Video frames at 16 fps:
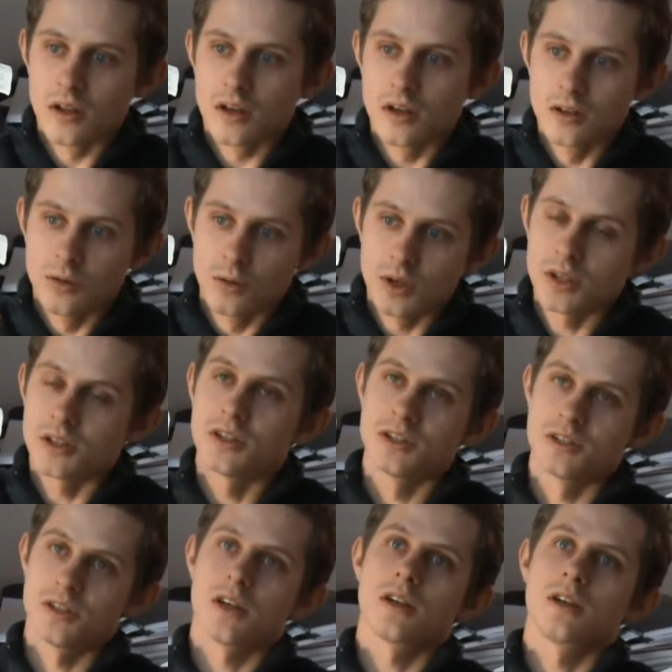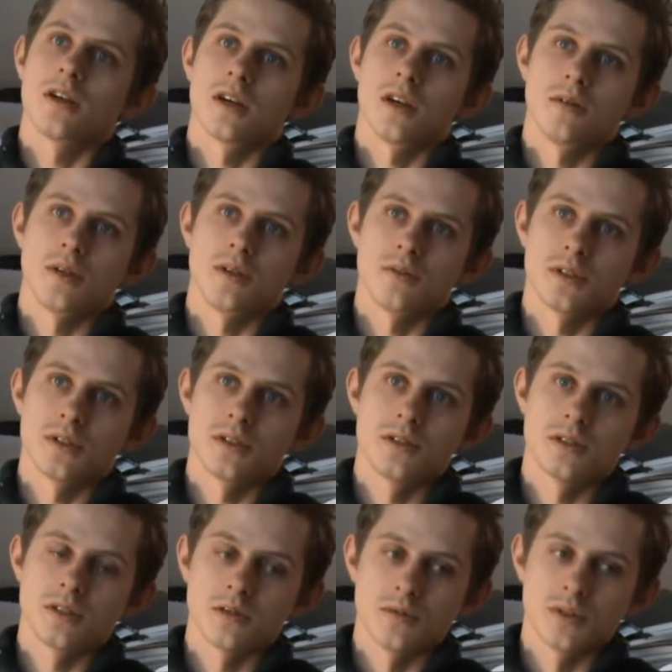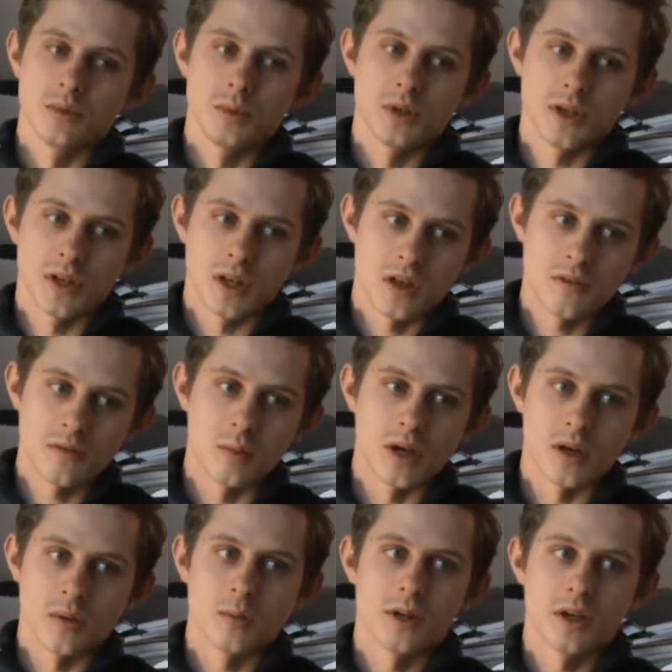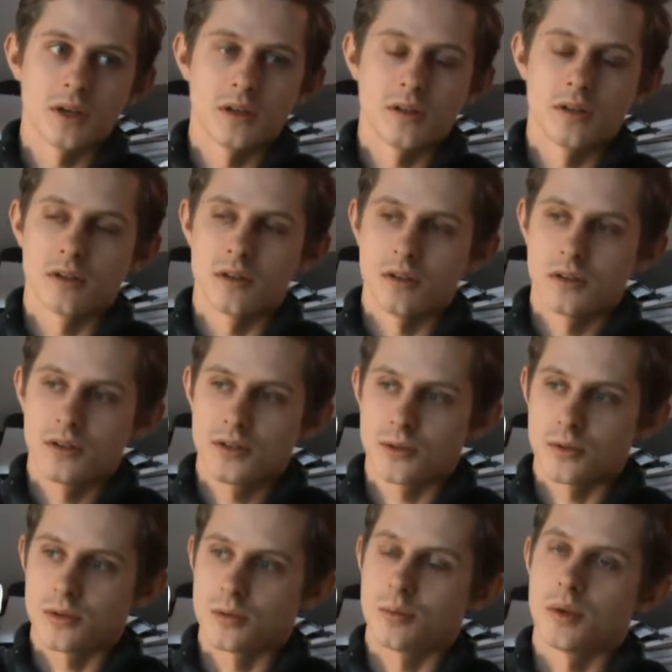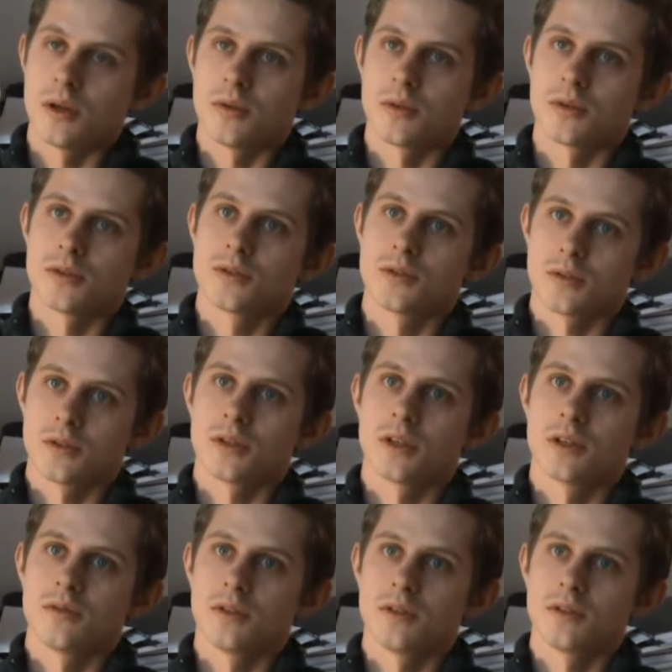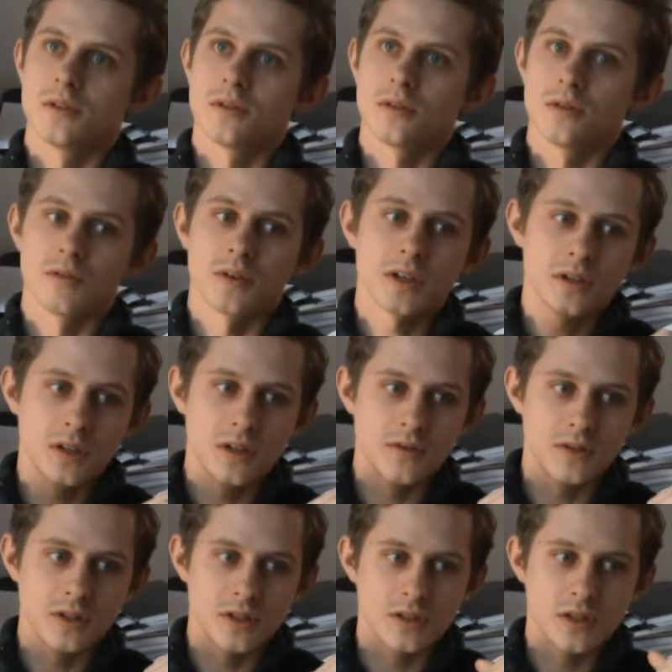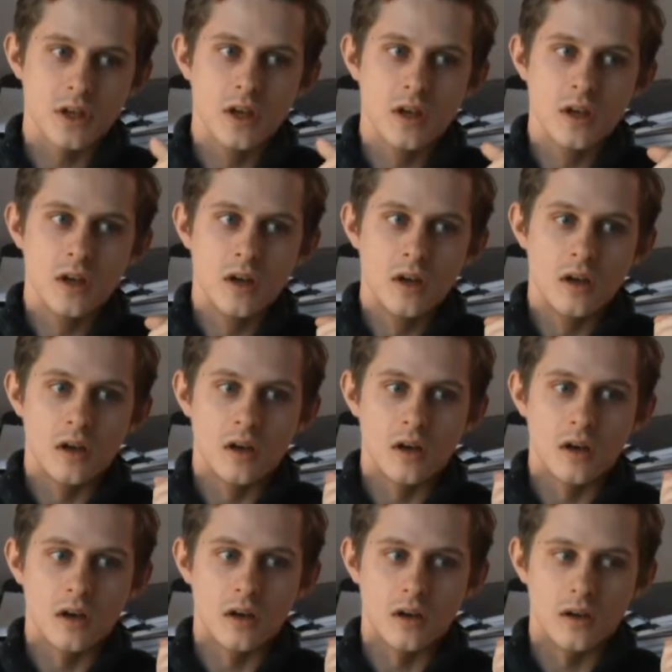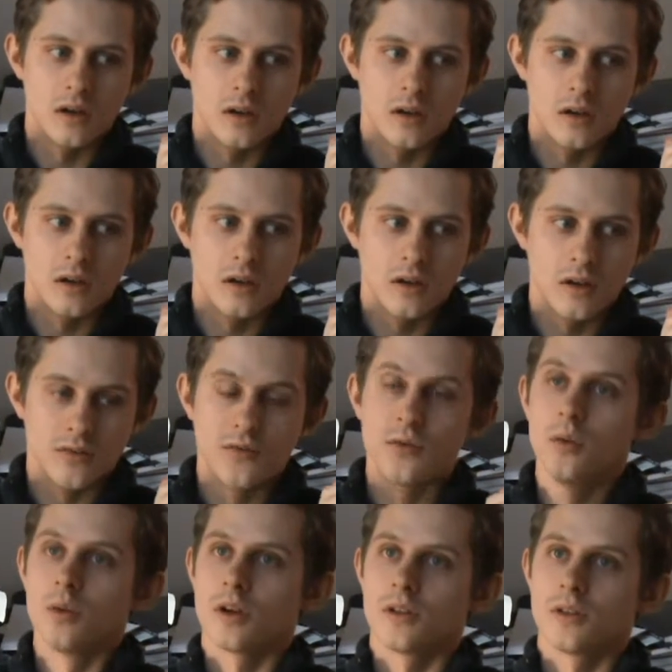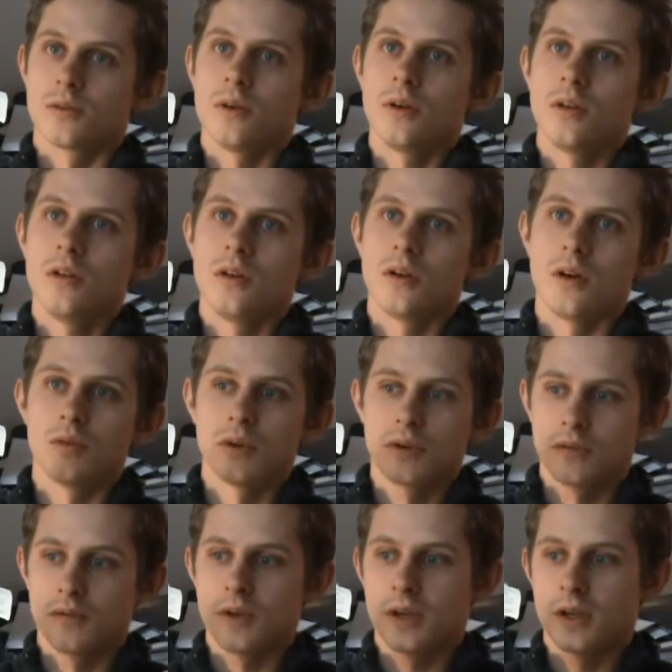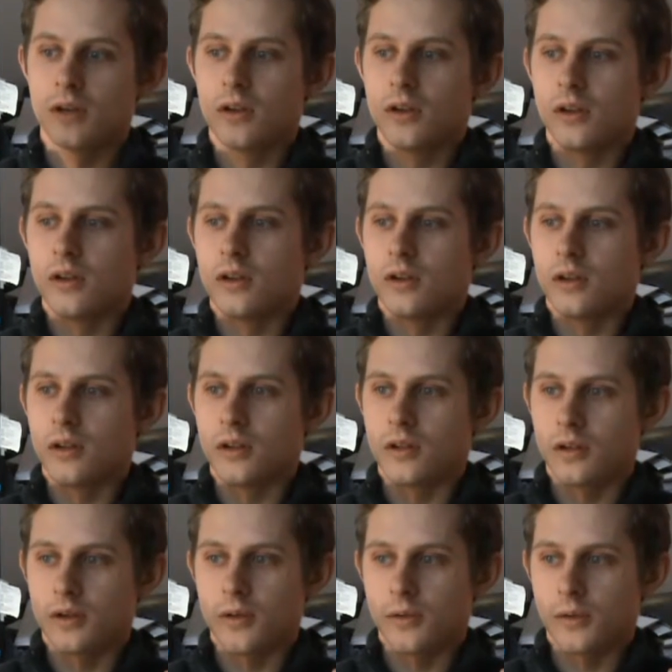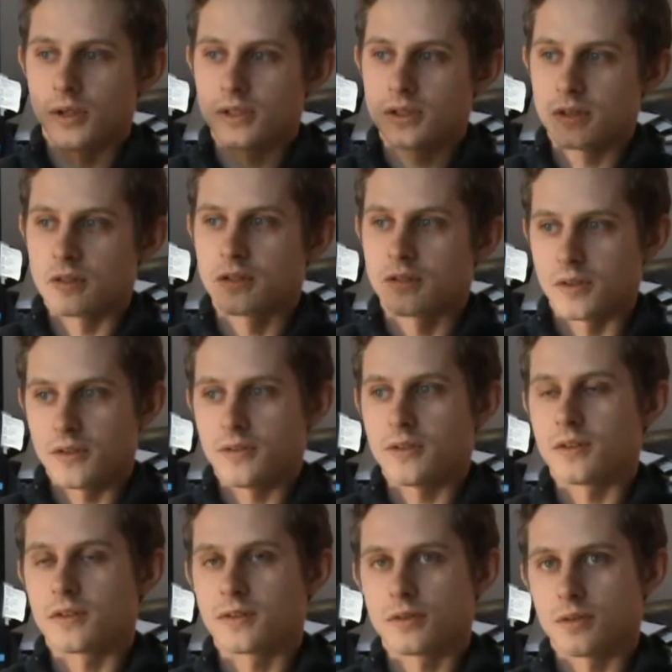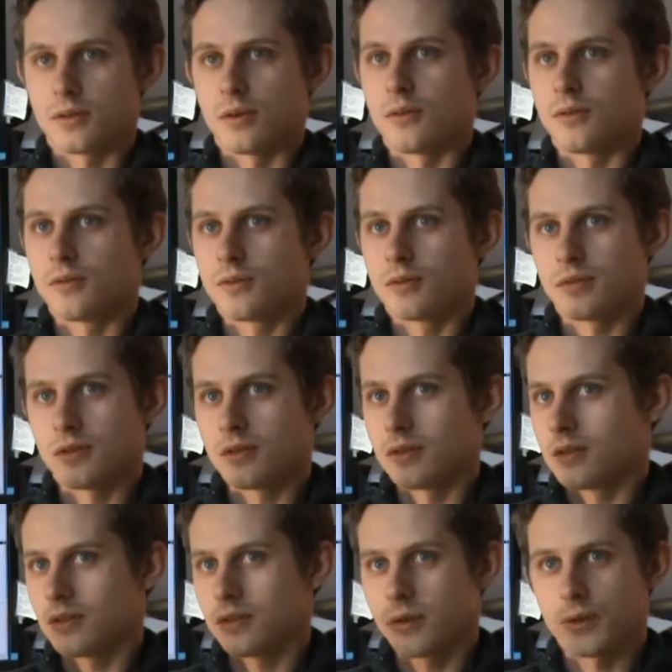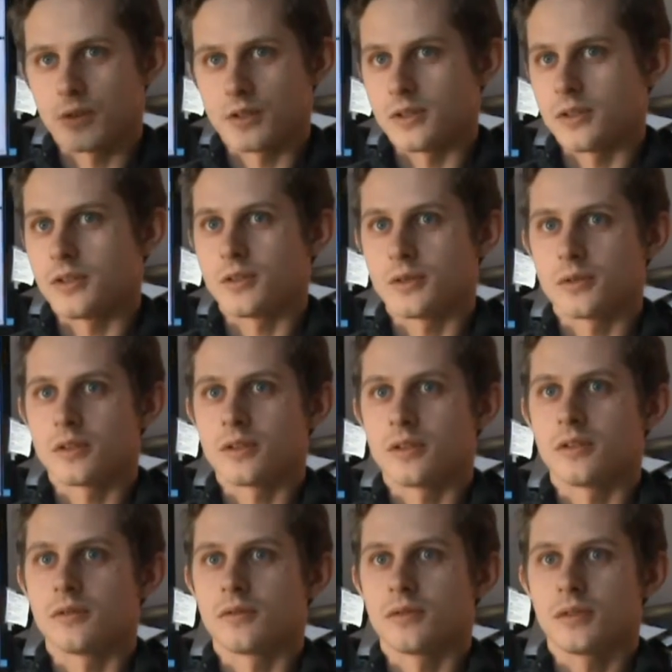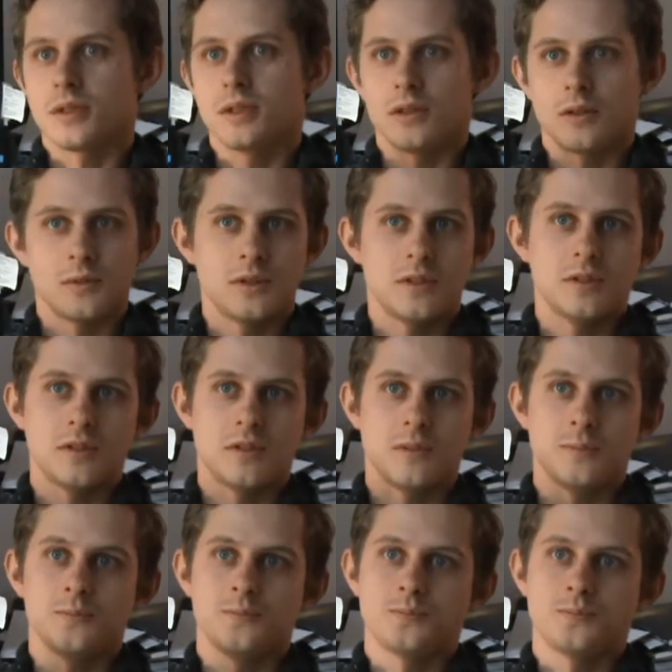calculate exactly how our system will behave by applying certain power on certain cavities. So that gives us a full control over the resonance wavelengths of resonators in our system.